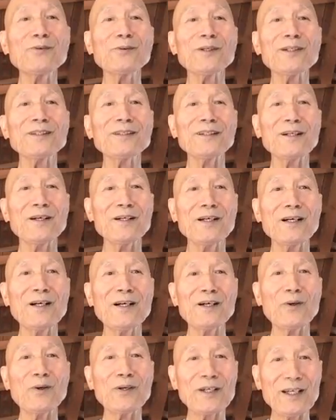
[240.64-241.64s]
one
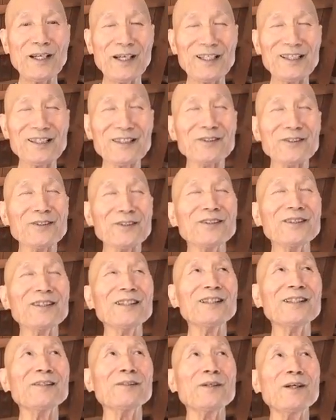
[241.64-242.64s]
occasion,
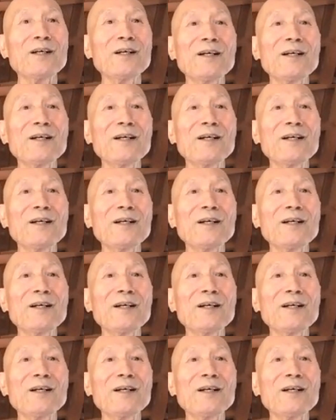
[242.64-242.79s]
only